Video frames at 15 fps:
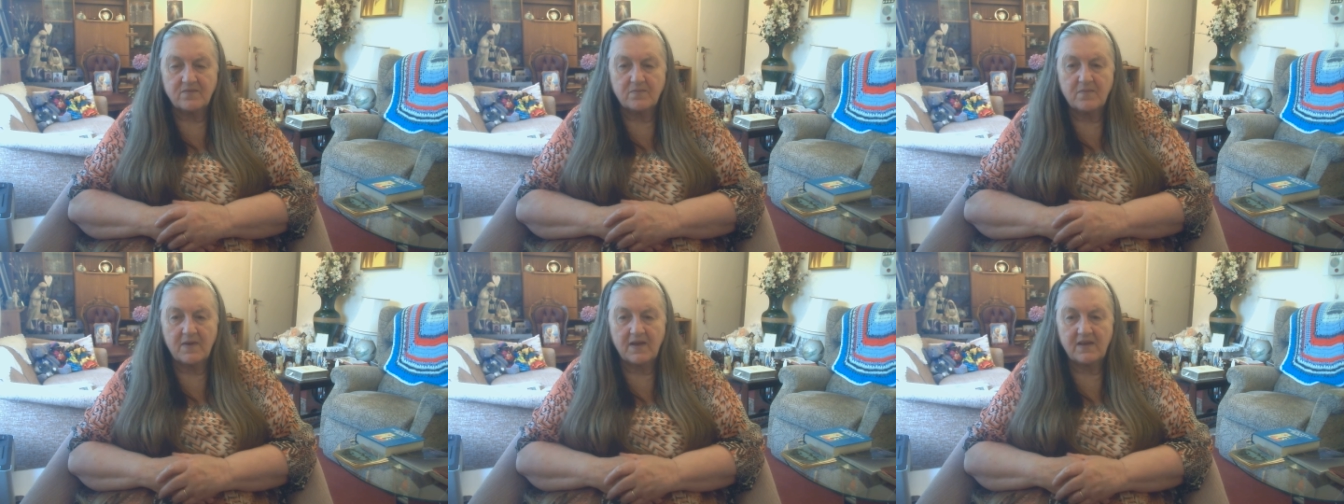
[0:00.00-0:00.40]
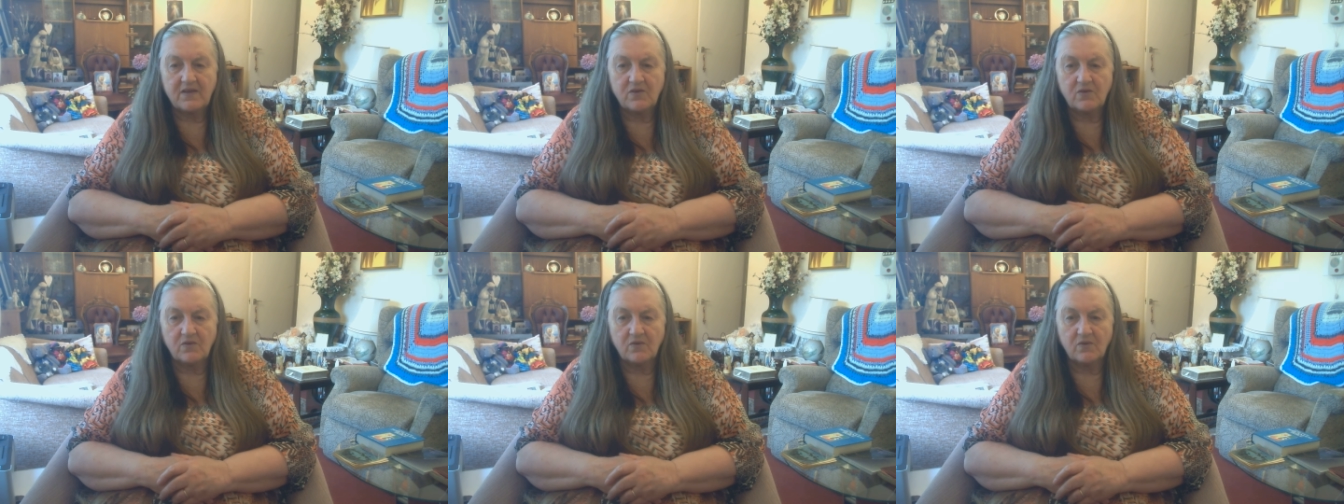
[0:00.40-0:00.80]
May
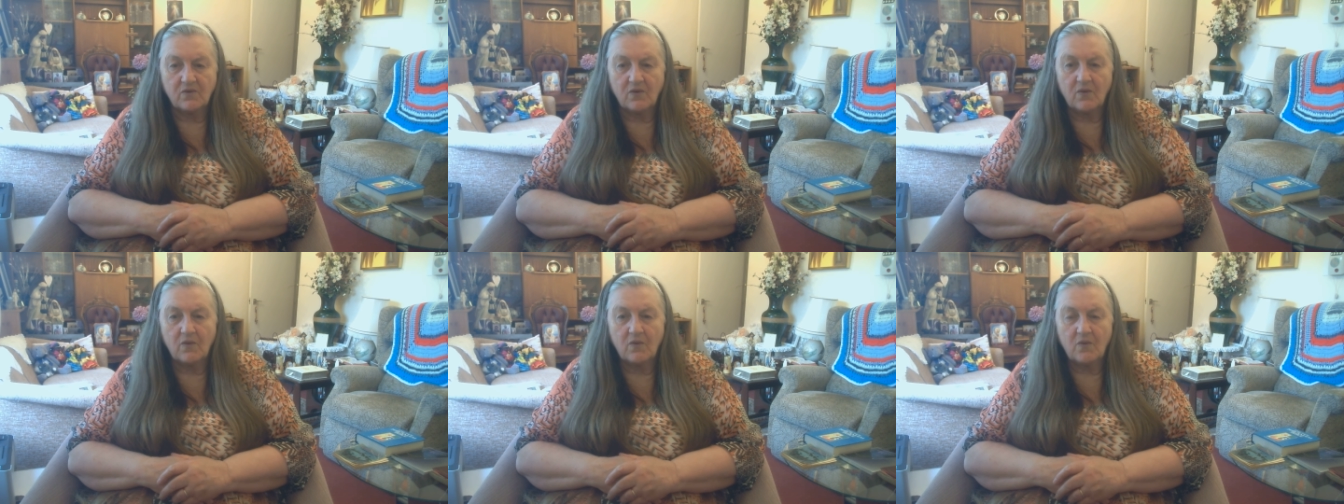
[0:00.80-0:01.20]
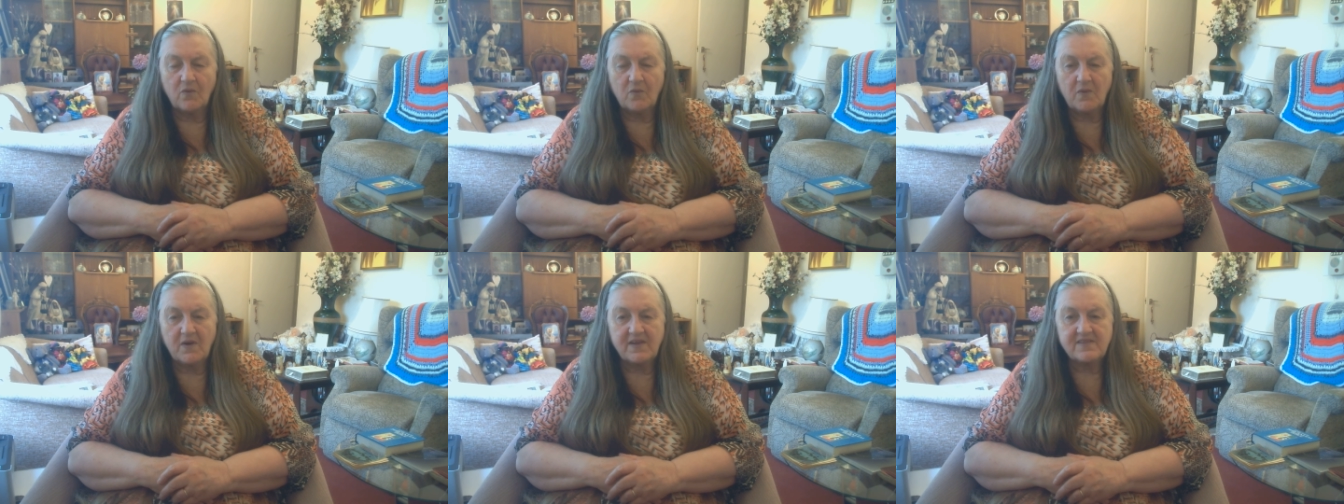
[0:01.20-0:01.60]
you
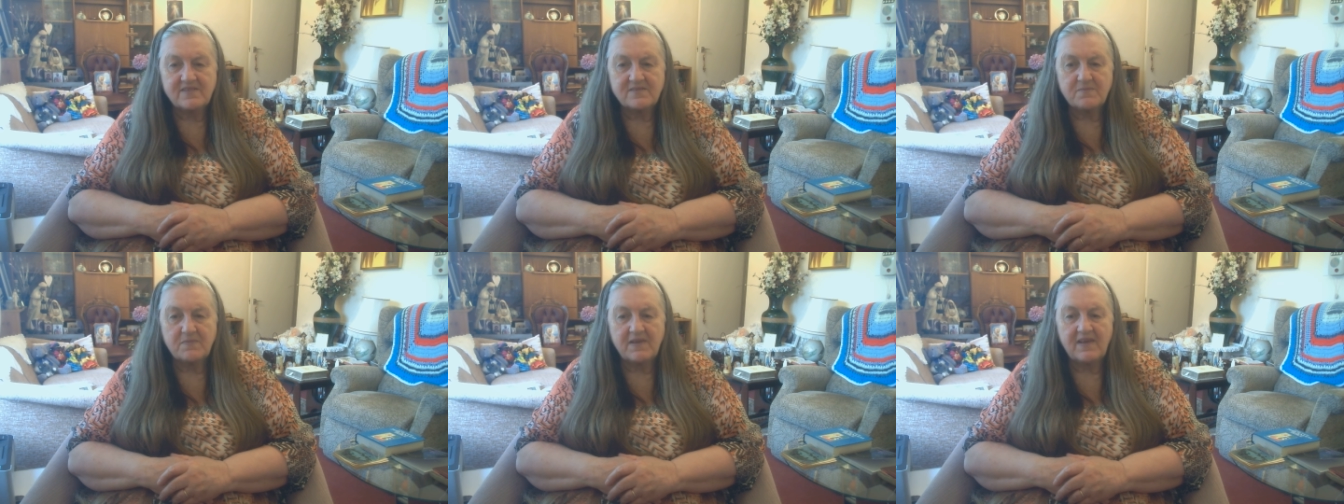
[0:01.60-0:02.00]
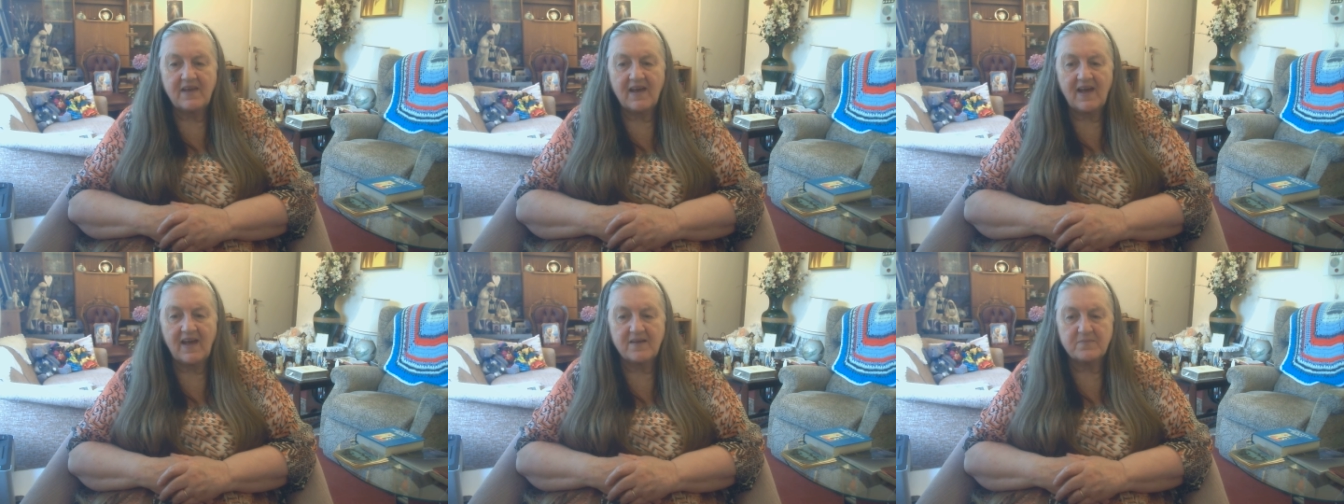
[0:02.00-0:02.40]
always be
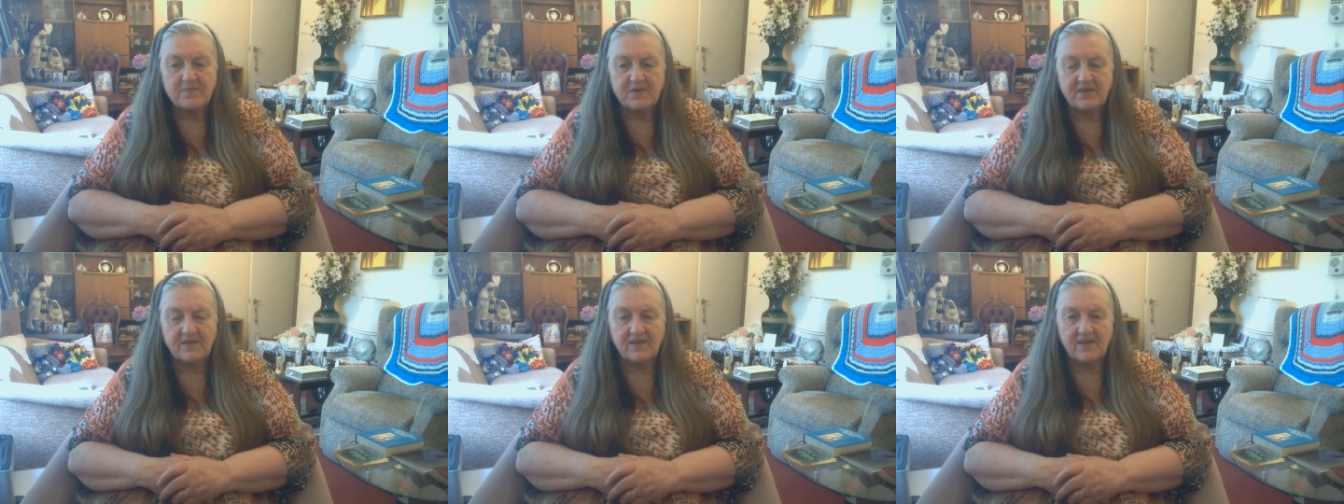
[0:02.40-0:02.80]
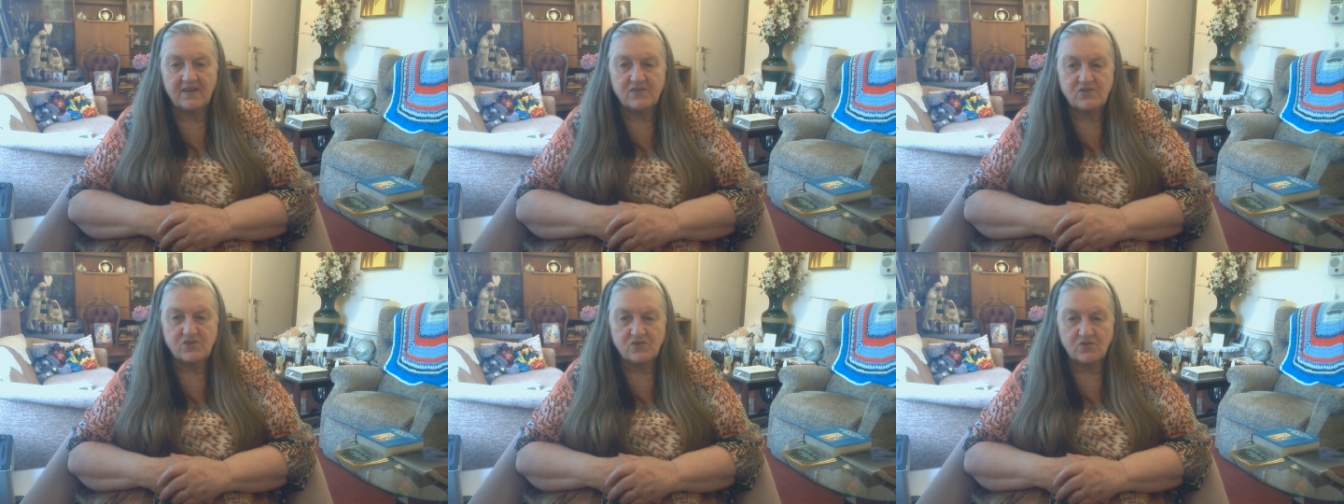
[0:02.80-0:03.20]
happy
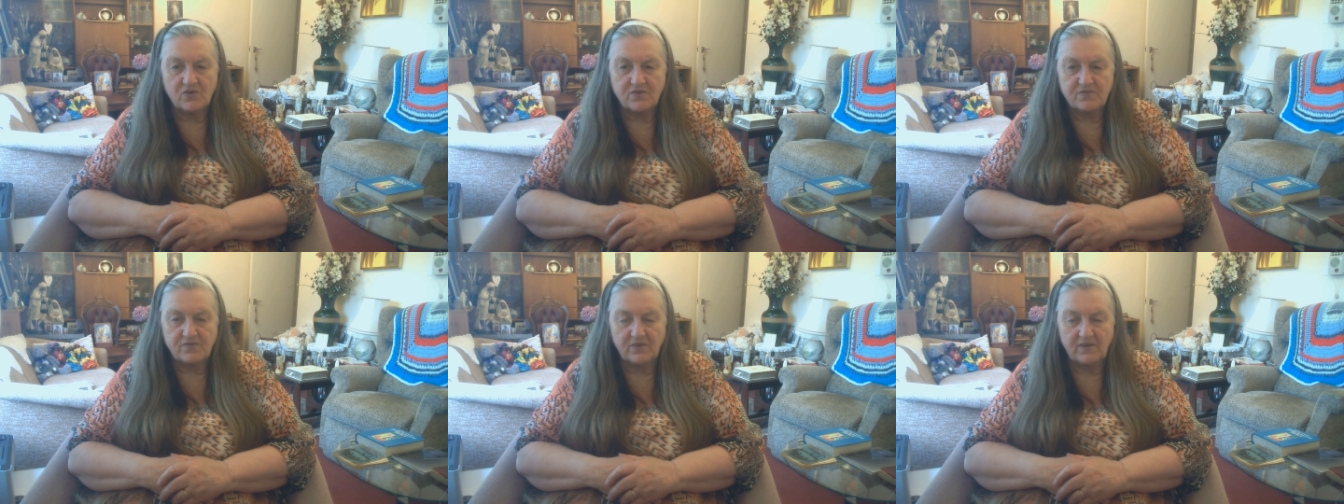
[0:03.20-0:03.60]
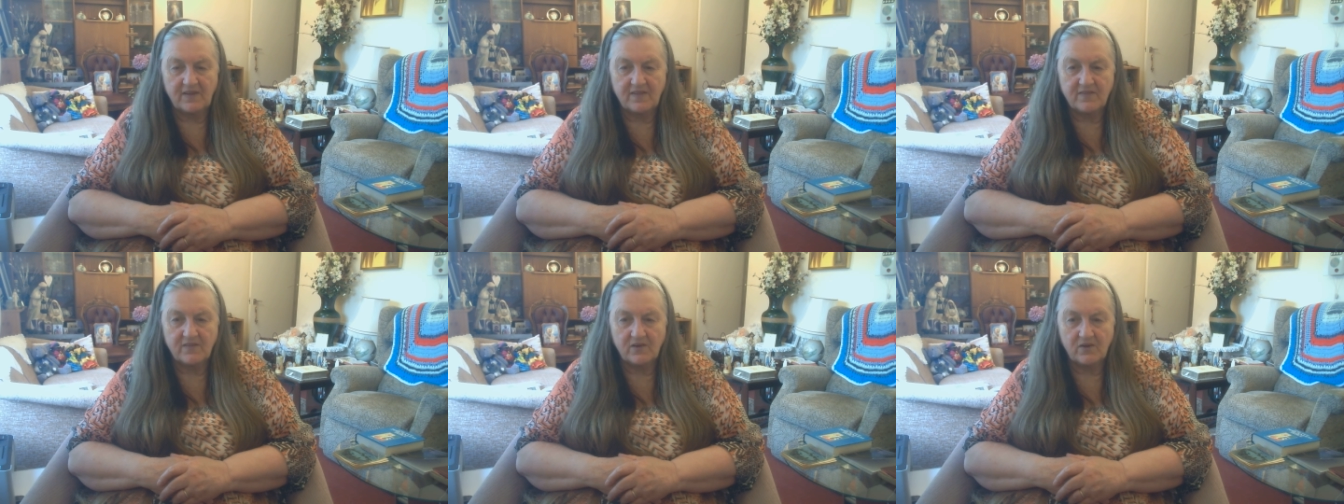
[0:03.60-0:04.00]
and joyful
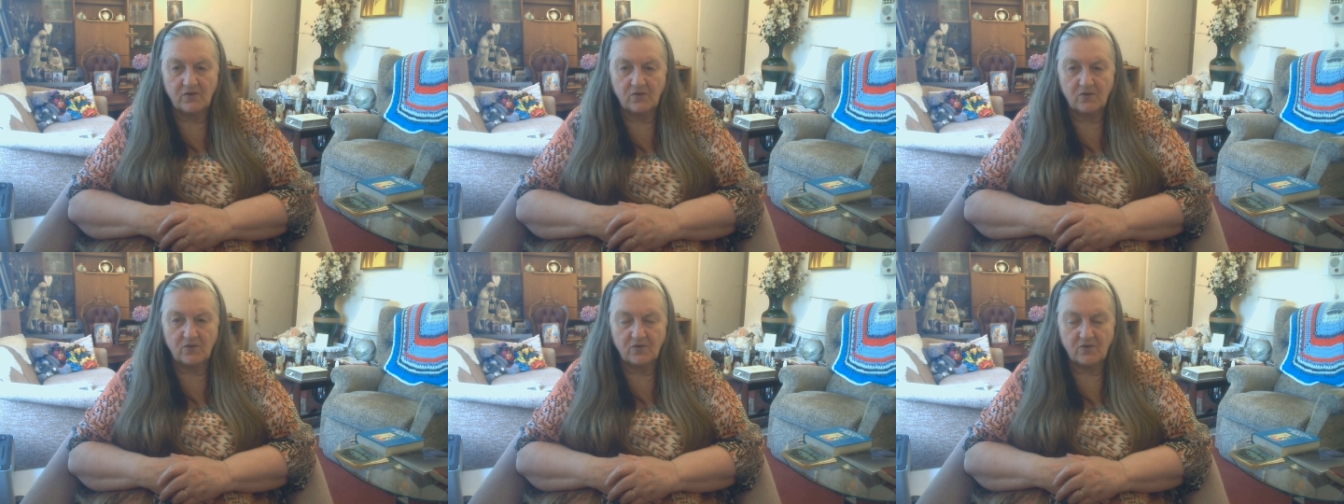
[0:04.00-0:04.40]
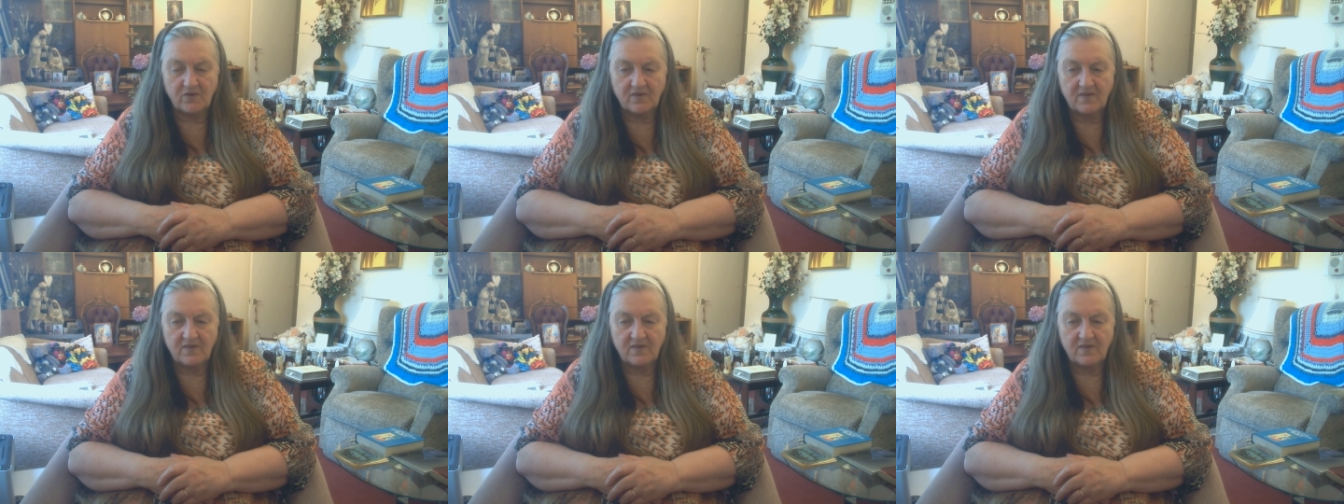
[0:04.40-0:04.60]
in the Lord.